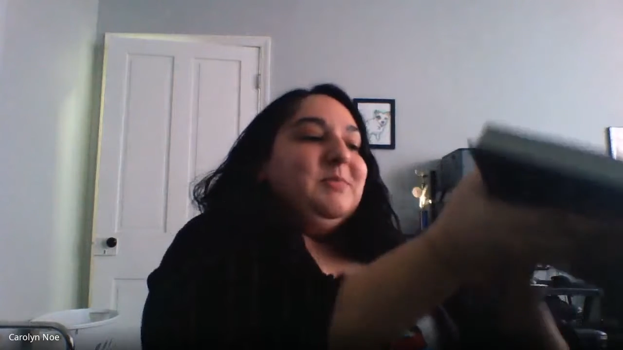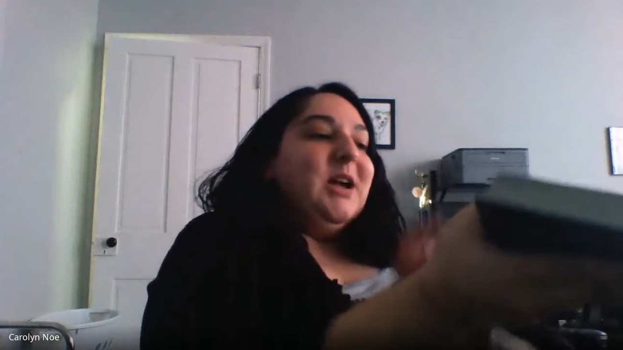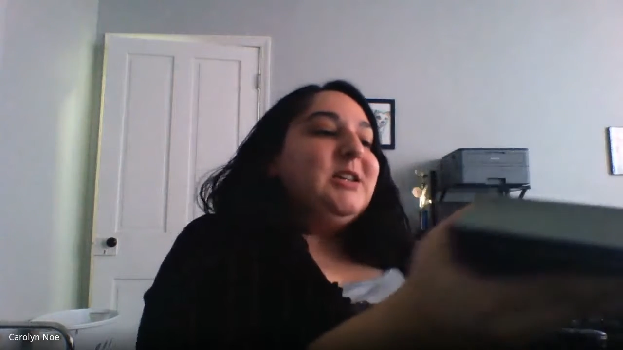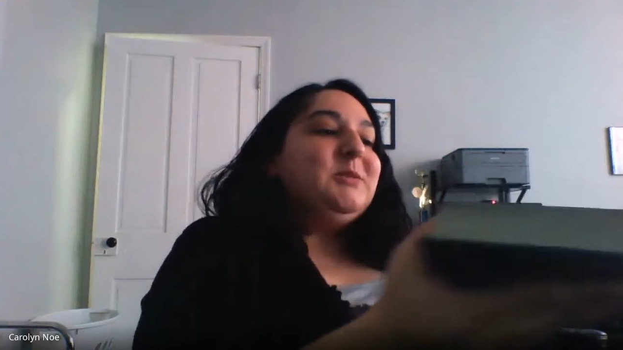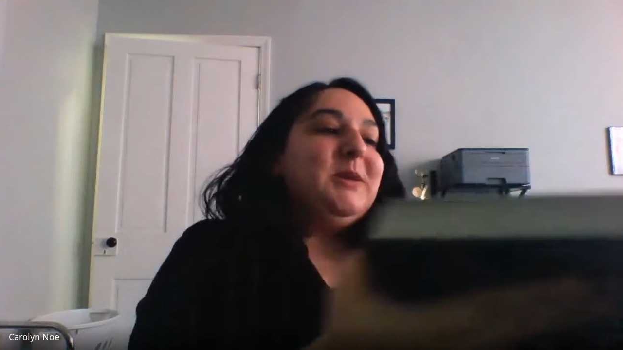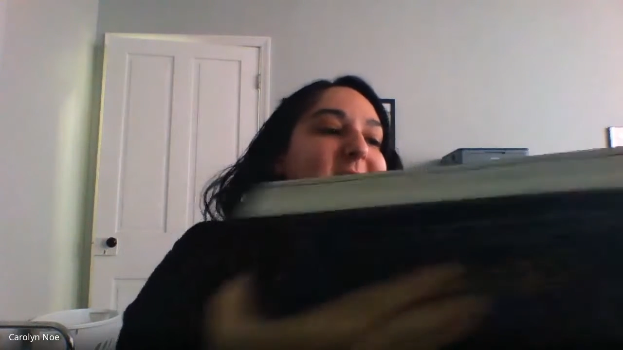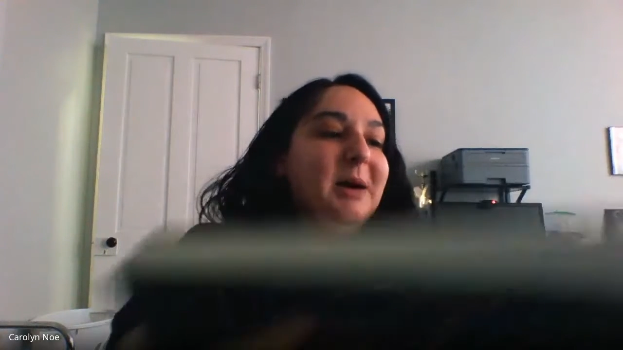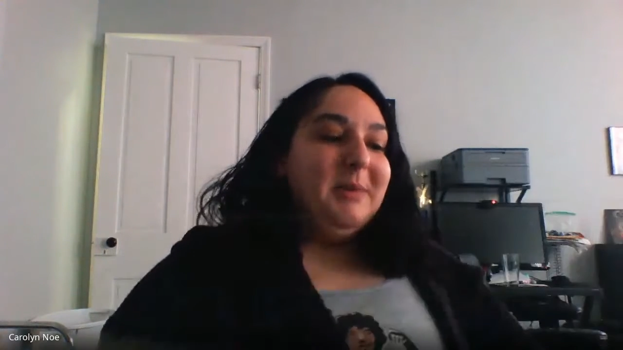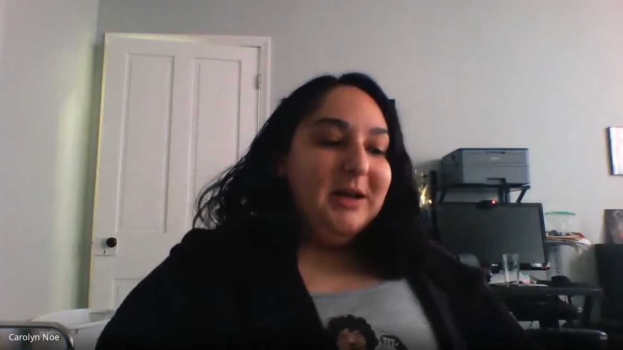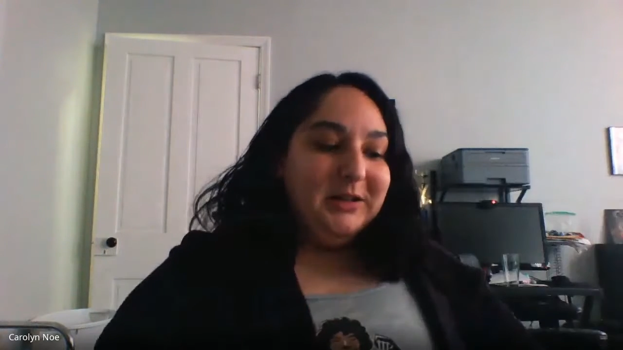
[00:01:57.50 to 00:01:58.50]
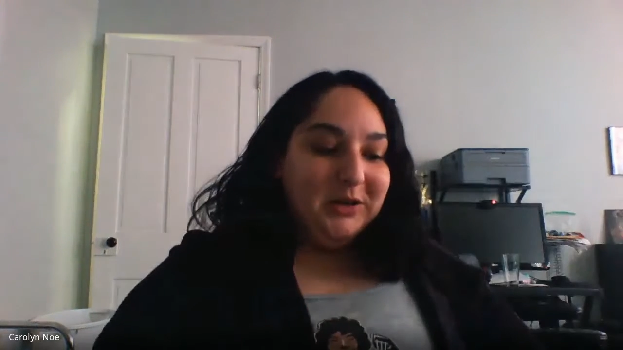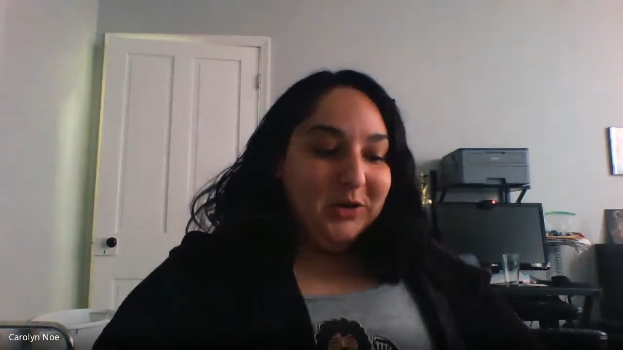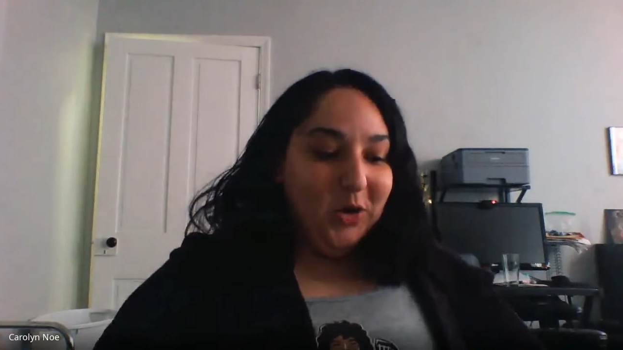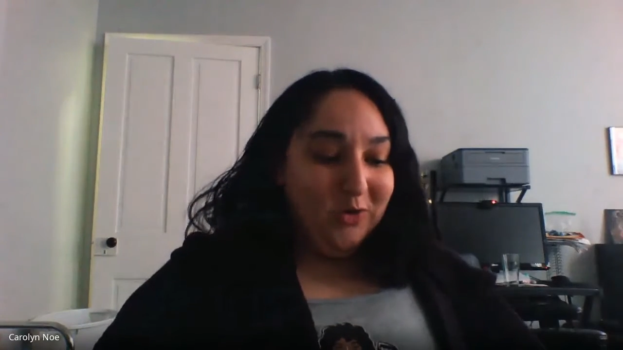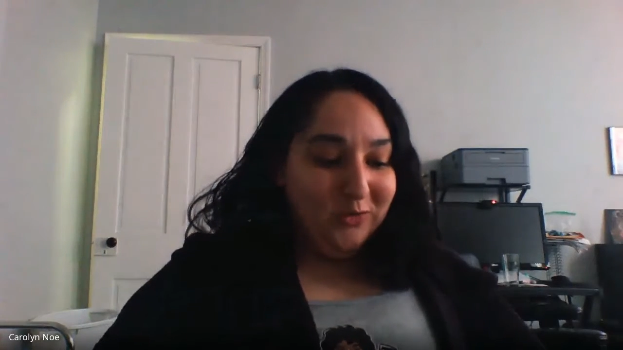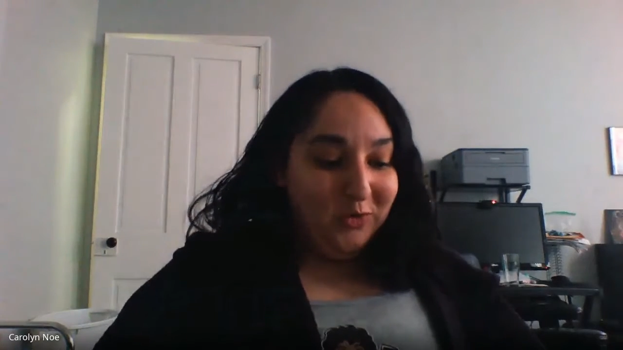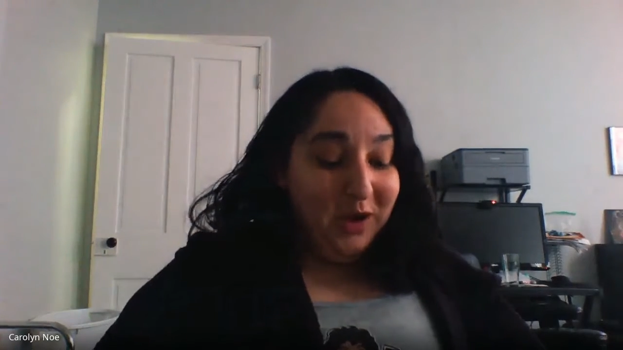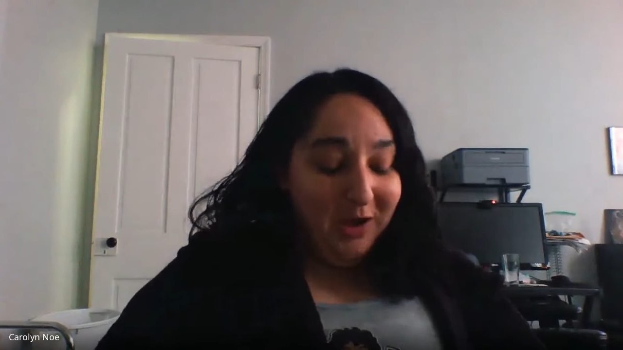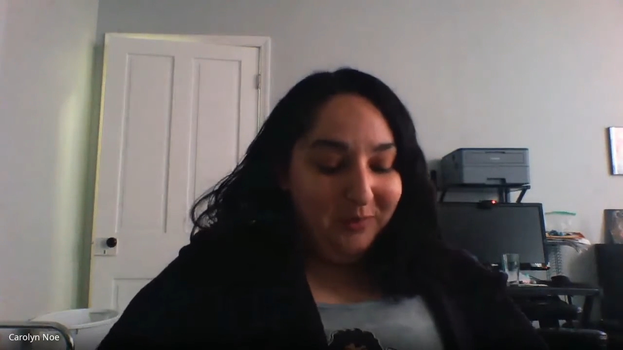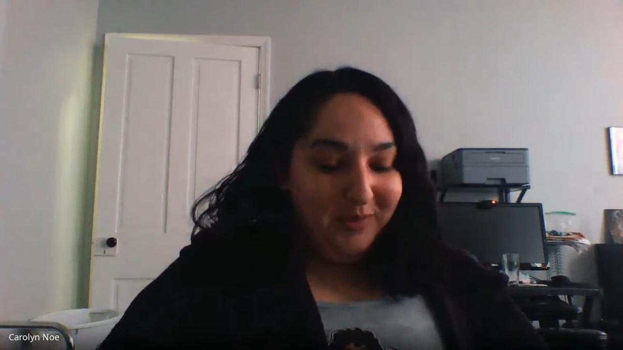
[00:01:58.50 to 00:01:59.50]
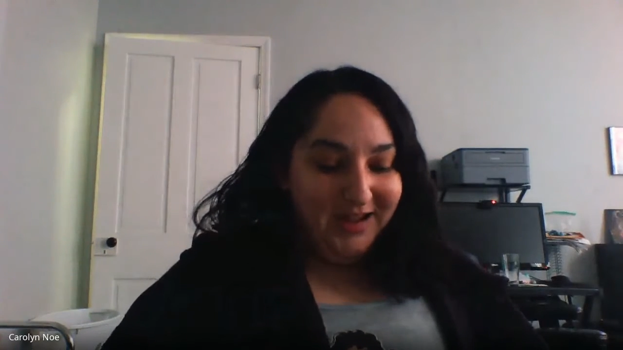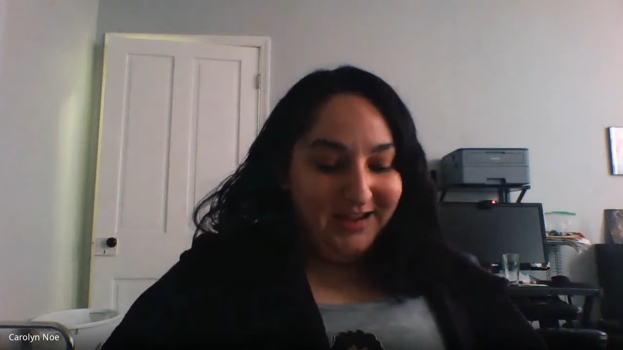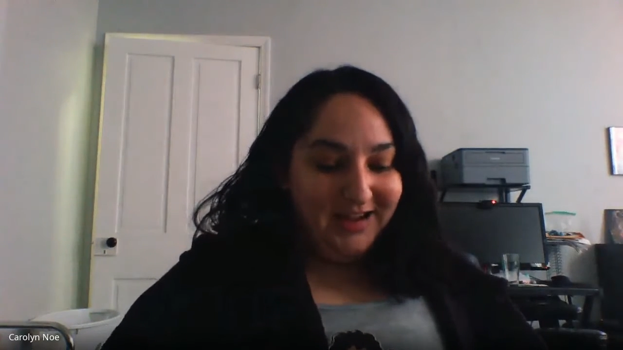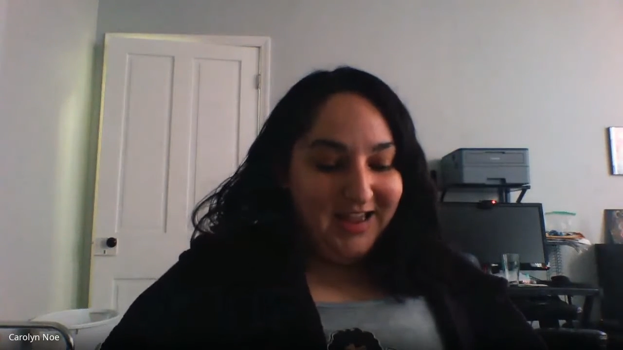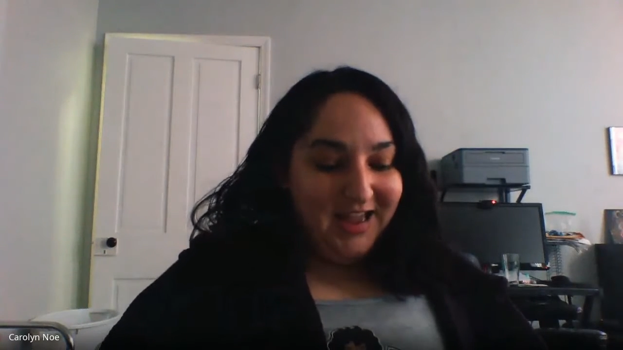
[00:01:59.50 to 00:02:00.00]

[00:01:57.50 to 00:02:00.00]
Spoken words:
does become a little overwhelming.